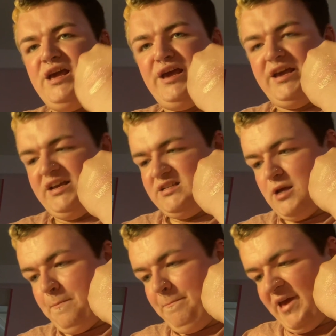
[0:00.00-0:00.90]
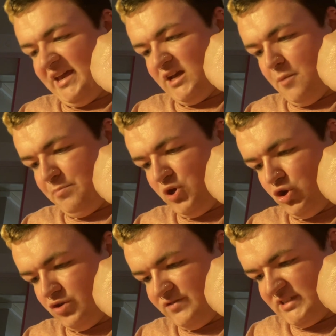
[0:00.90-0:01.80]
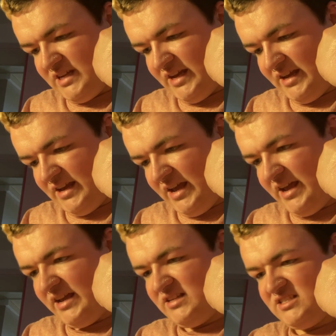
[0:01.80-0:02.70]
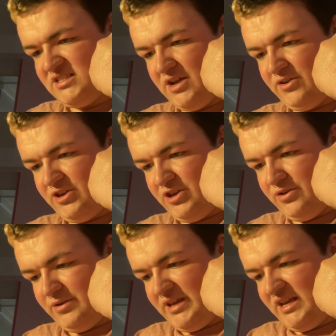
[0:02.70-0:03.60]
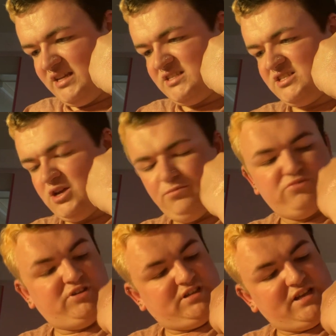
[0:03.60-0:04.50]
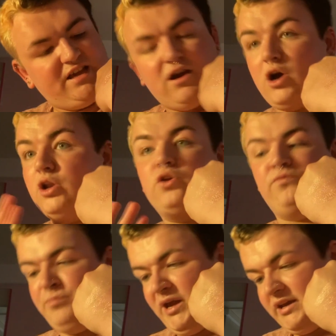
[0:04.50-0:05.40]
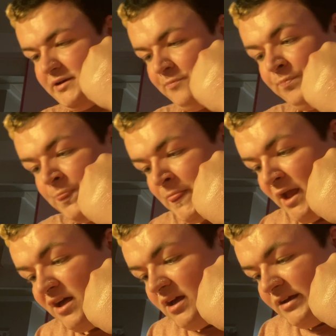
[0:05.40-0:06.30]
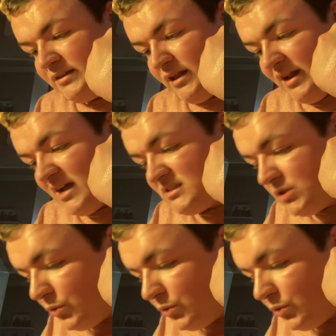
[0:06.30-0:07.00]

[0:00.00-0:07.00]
is Pink Purity. It is so cute. It is so pretty. I love pink. The last,